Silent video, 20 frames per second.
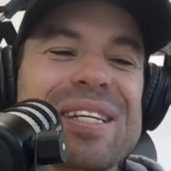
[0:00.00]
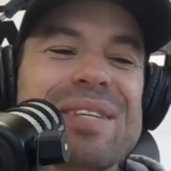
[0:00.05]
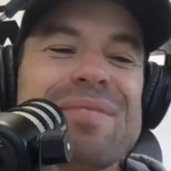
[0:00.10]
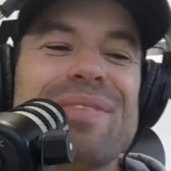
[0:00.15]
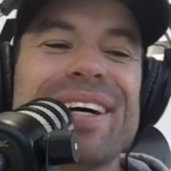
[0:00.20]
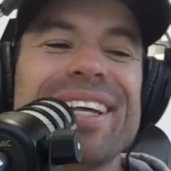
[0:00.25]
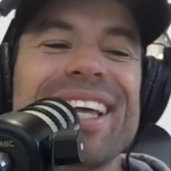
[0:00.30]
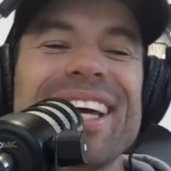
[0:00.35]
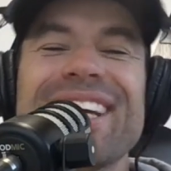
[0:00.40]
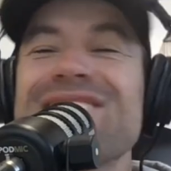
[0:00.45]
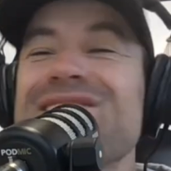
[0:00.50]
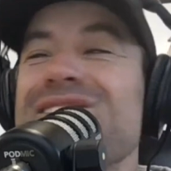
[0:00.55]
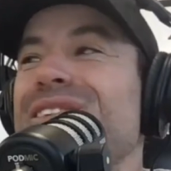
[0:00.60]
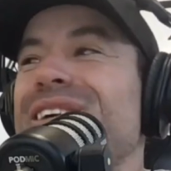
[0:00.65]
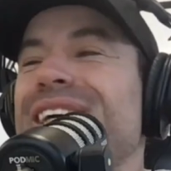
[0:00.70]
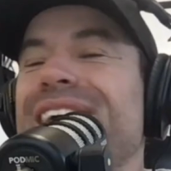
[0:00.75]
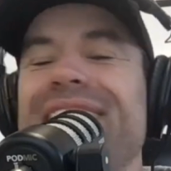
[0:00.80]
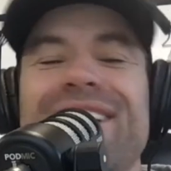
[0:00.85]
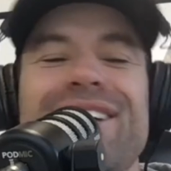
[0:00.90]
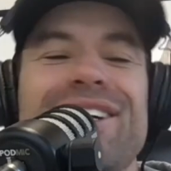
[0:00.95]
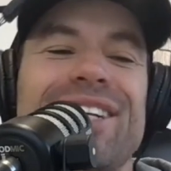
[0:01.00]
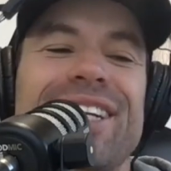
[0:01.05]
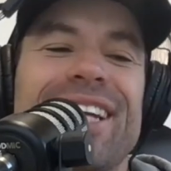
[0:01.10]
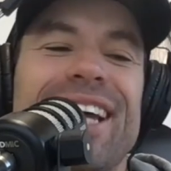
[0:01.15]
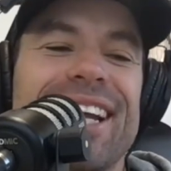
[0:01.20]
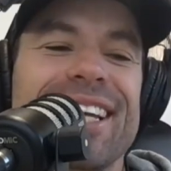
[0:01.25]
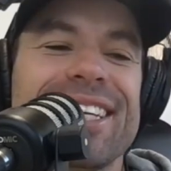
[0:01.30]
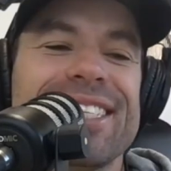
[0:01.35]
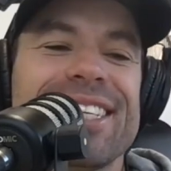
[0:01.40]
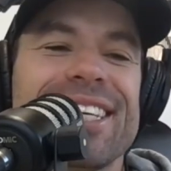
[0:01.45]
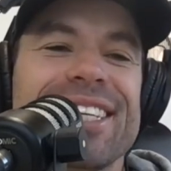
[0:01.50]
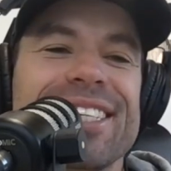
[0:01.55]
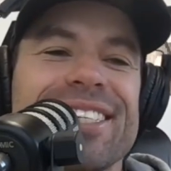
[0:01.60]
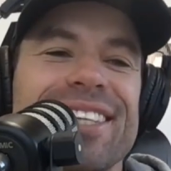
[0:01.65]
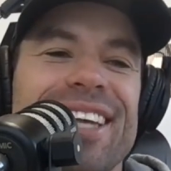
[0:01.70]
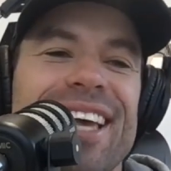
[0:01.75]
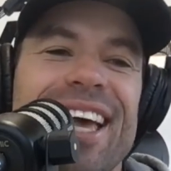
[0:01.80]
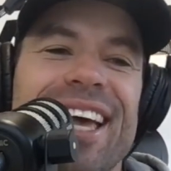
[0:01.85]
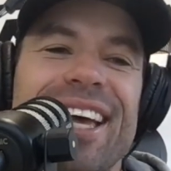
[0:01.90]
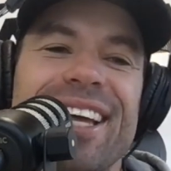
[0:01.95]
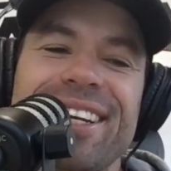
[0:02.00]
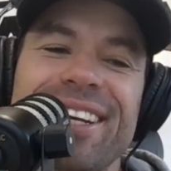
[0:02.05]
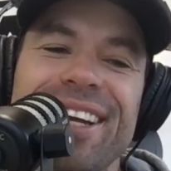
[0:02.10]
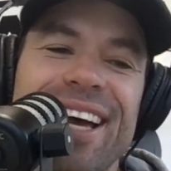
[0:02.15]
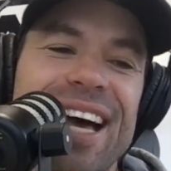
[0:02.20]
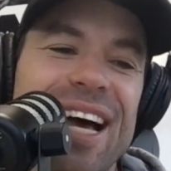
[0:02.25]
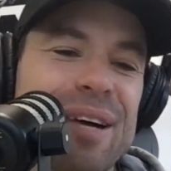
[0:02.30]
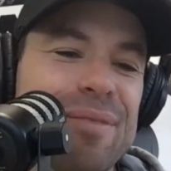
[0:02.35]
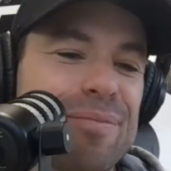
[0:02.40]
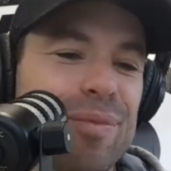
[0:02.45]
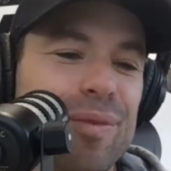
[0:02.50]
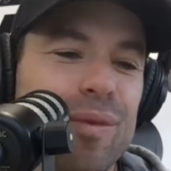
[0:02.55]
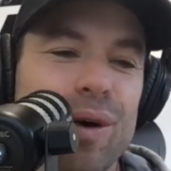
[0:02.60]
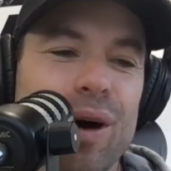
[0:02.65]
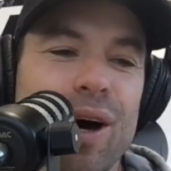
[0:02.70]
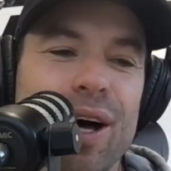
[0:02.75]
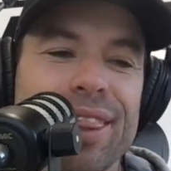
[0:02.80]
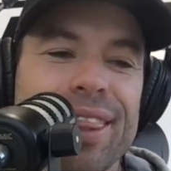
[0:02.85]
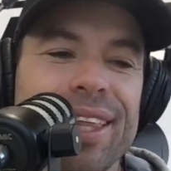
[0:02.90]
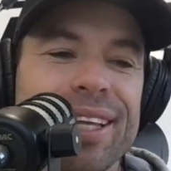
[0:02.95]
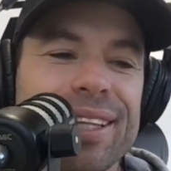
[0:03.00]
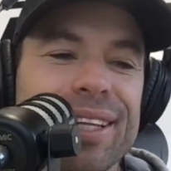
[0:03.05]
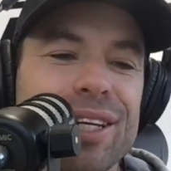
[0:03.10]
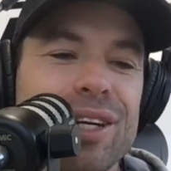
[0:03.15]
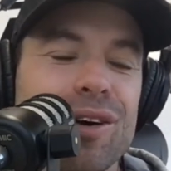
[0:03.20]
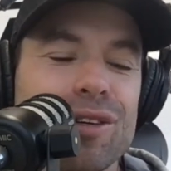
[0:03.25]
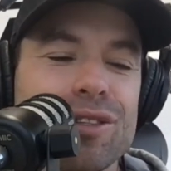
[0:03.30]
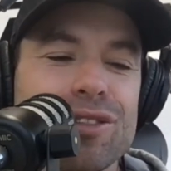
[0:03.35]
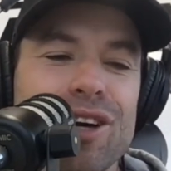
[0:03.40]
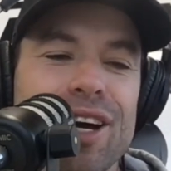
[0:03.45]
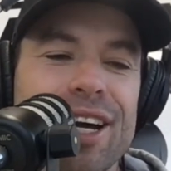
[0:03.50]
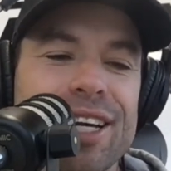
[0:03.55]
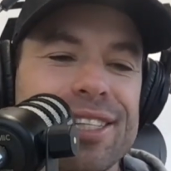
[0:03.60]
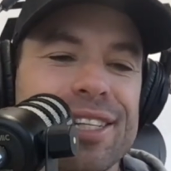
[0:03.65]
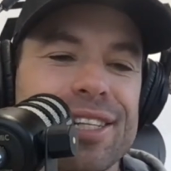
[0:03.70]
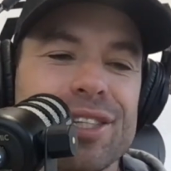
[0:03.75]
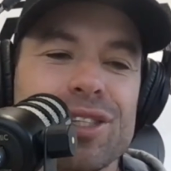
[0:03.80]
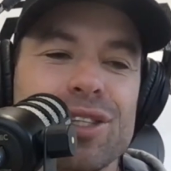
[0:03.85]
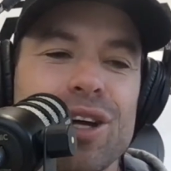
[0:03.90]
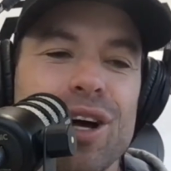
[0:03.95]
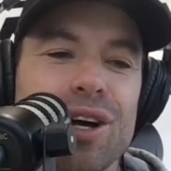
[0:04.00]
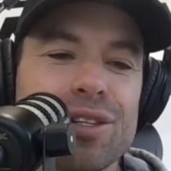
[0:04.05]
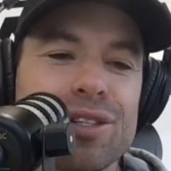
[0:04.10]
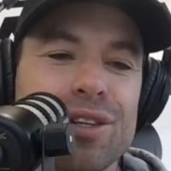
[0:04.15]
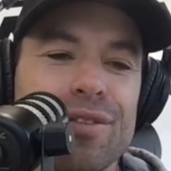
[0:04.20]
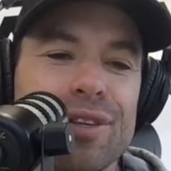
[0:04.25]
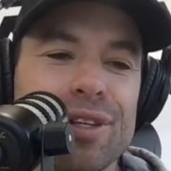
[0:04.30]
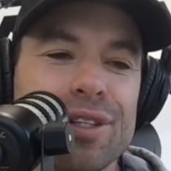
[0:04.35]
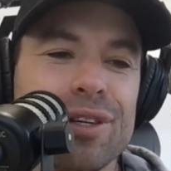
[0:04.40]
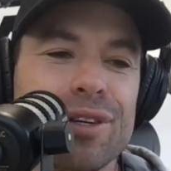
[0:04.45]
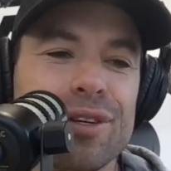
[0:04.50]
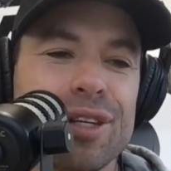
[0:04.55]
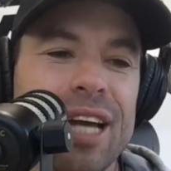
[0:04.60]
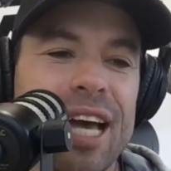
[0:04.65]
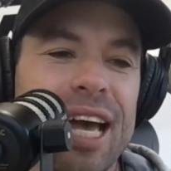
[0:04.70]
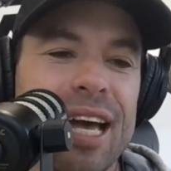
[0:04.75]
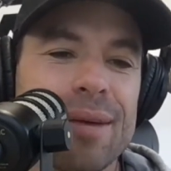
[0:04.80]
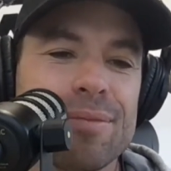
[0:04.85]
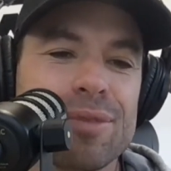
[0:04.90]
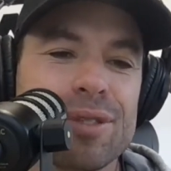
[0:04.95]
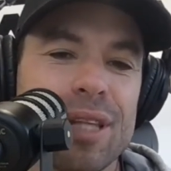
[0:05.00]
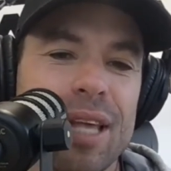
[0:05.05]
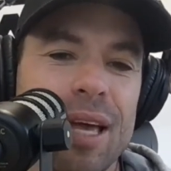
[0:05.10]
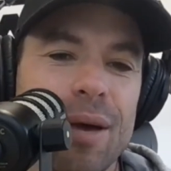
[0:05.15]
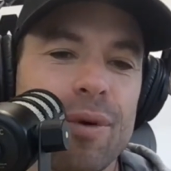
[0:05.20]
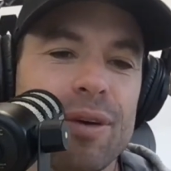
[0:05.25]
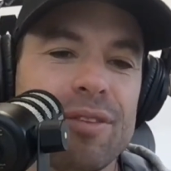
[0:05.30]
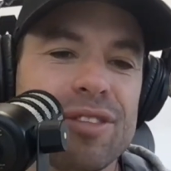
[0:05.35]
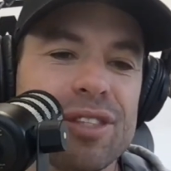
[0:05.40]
But that is really good analysis, and I think the contrasting styles of the two games that we've